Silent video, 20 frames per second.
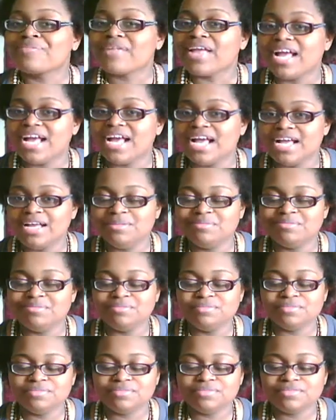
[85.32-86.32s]
And
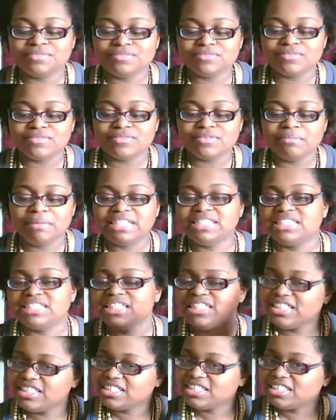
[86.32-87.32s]

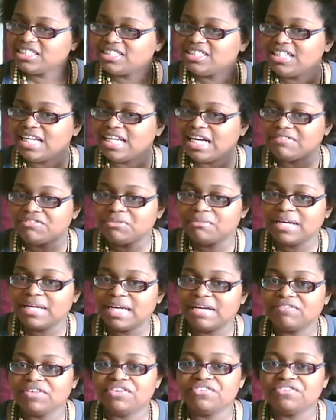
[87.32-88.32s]
basically, this is the
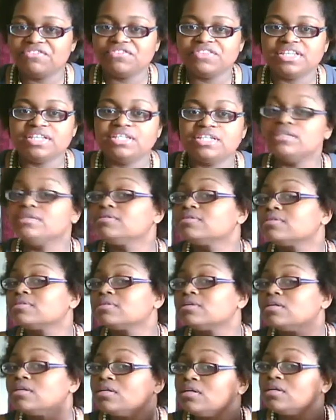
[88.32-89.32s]
aftermath of
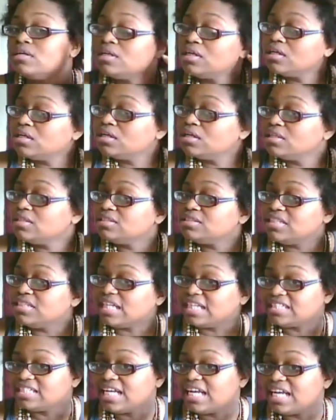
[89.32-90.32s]
the
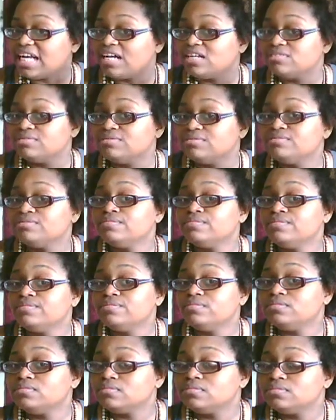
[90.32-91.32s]
takedown,
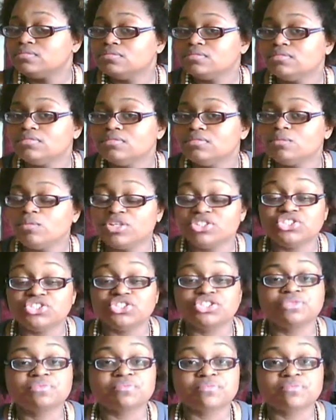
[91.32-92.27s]
which,